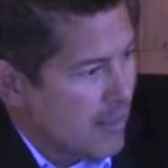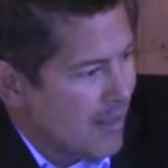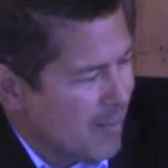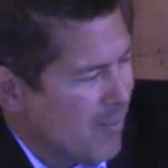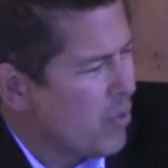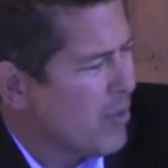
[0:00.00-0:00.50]

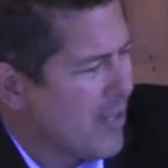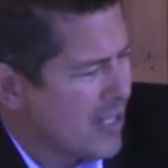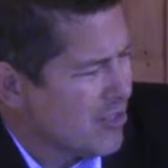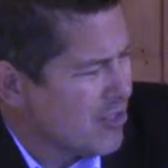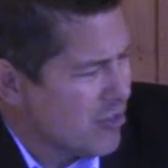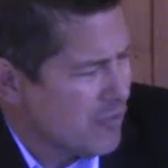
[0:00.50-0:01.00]
and one of my
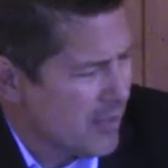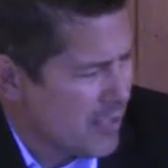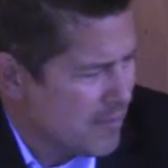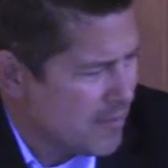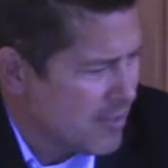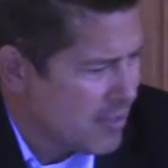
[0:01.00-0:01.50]
concerns
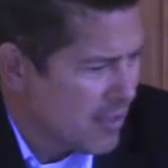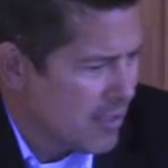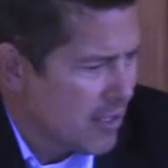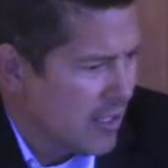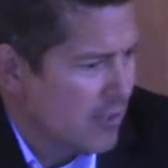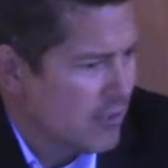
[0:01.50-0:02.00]
becomes,
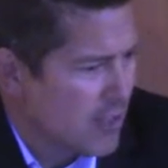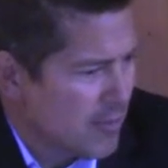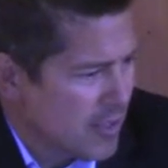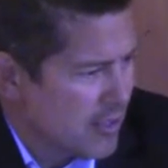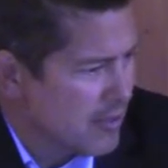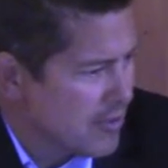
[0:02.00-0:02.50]
some
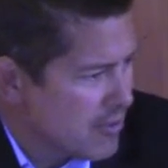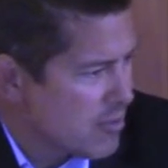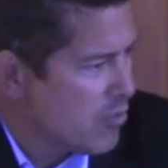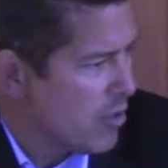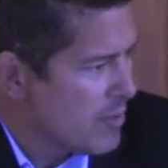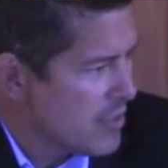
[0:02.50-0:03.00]
of the
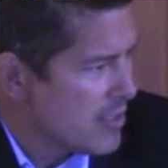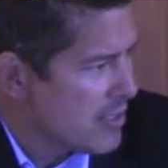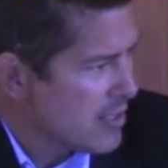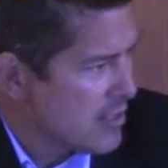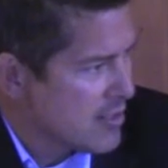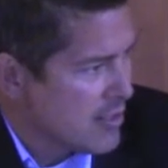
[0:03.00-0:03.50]
small
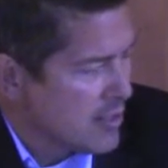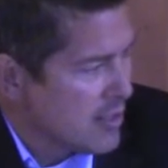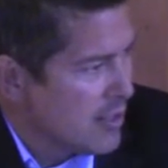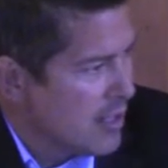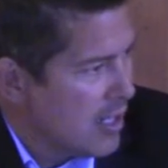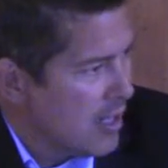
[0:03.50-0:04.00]
businesses,
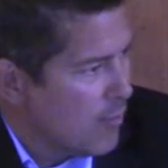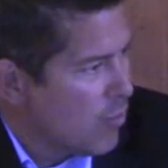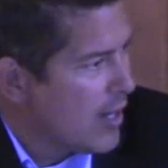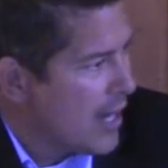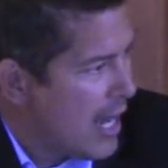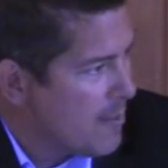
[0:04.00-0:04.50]

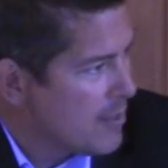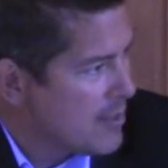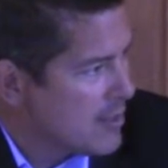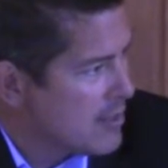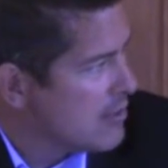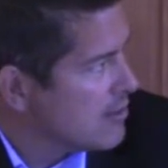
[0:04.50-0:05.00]
what
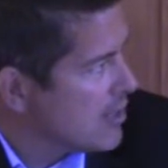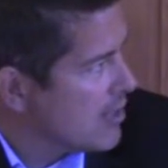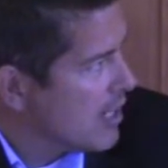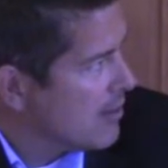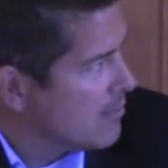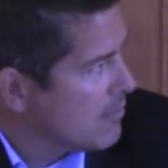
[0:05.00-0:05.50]
happens to
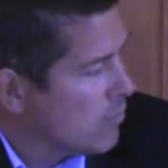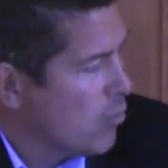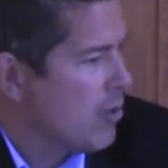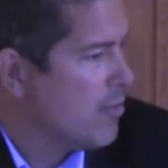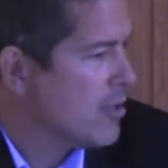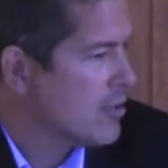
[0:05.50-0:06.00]
them.
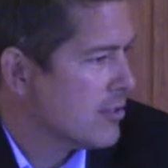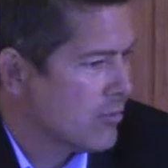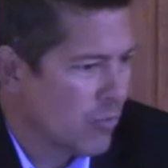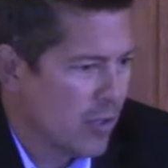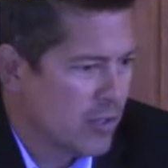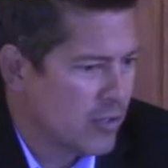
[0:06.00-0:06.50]
Walmart's
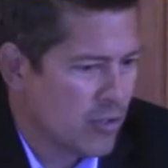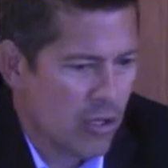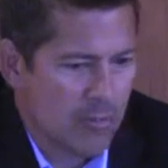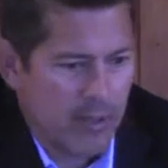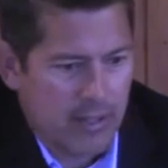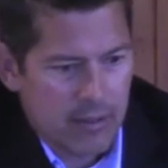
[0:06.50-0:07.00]
one story,
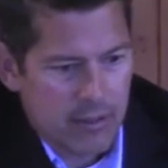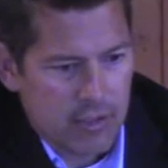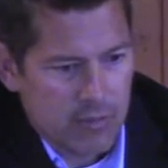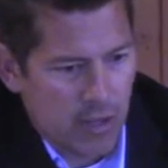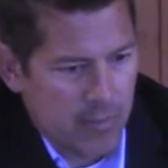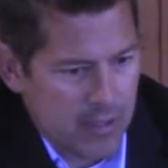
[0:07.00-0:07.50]
but your
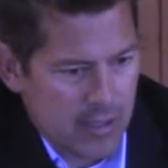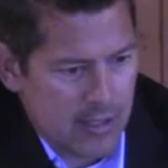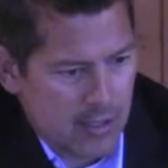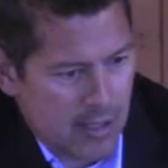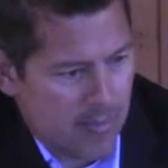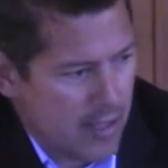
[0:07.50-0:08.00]
small
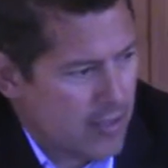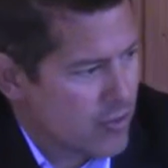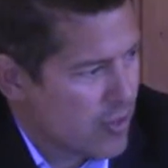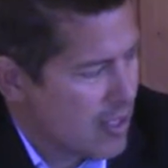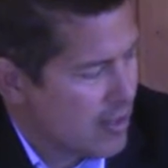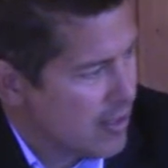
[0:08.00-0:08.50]
businesses on Main
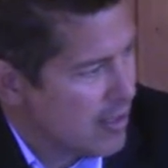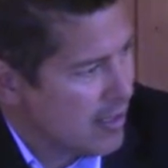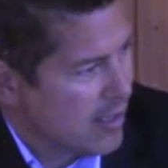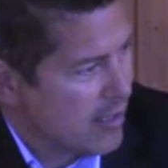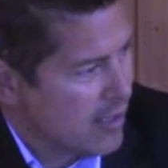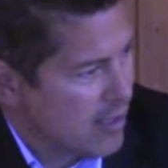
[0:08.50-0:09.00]
Street are
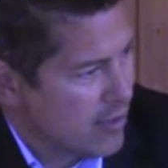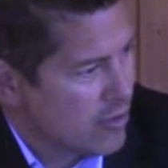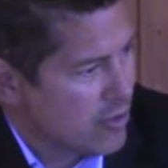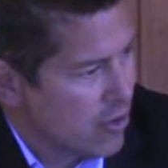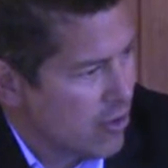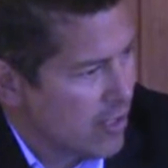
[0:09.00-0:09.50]
another
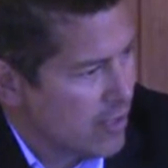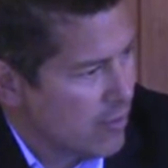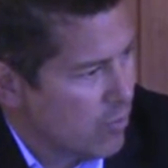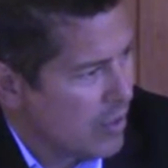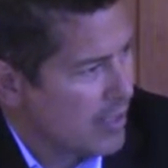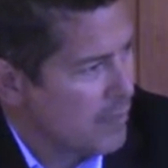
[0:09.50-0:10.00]
story, and
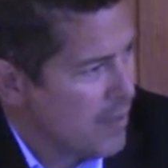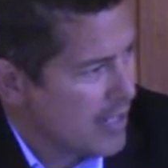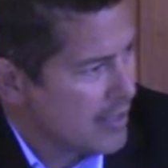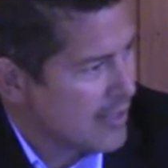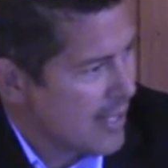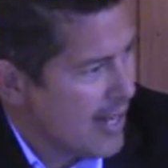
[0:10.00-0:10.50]
what
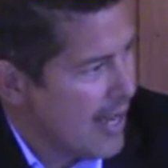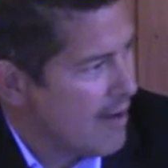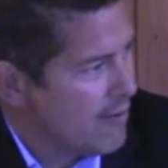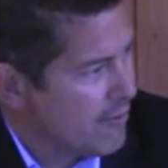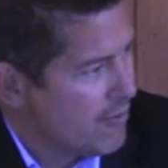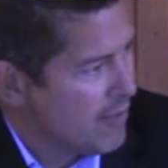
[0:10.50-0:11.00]
impact does that
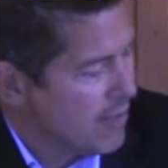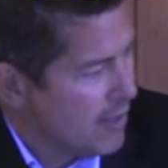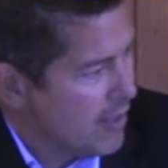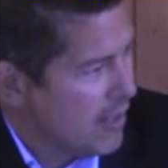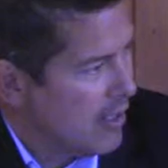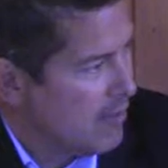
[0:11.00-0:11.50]
have
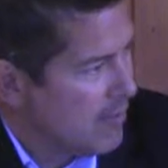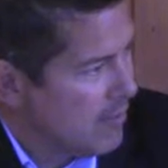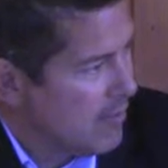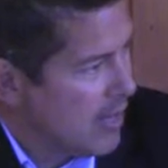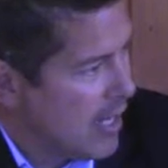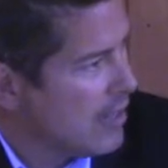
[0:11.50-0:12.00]
on
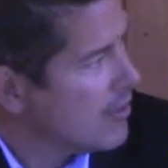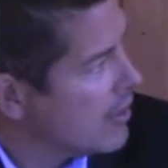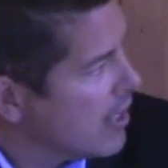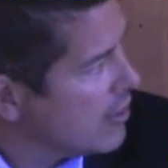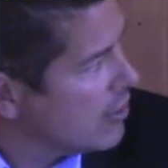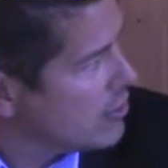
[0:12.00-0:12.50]

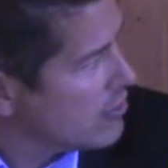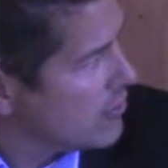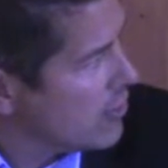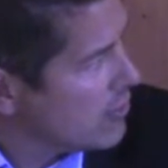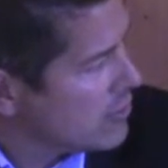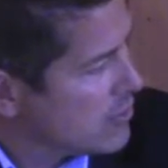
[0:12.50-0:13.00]
those
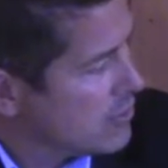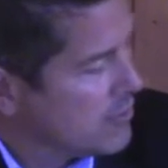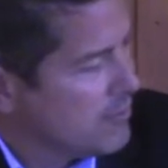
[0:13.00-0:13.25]
folks?